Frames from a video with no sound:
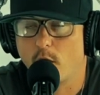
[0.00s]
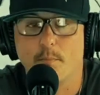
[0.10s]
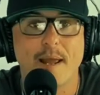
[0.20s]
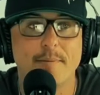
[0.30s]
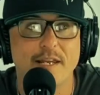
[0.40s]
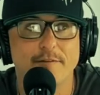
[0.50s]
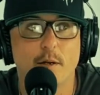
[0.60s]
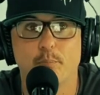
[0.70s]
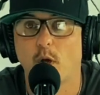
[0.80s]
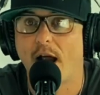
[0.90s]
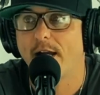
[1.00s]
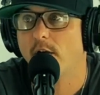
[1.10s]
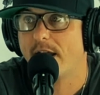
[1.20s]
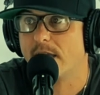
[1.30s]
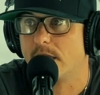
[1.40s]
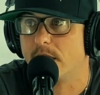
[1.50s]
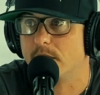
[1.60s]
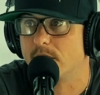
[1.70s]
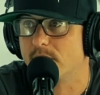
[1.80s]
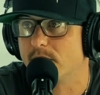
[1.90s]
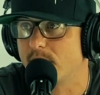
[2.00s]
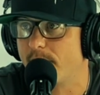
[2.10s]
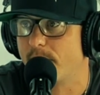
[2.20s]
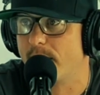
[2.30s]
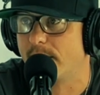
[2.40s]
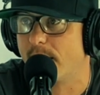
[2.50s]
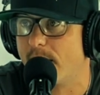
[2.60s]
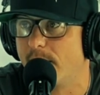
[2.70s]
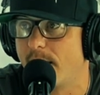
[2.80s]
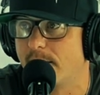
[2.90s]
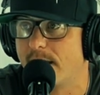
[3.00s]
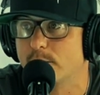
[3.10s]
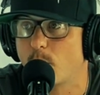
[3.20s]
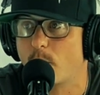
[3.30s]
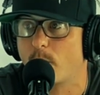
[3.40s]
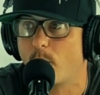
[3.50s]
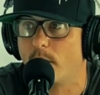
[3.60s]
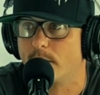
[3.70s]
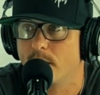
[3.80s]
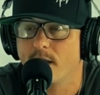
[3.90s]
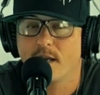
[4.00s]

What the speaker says: or maybe even a prior atheist and stuff like that. Like, that's what we're wanting.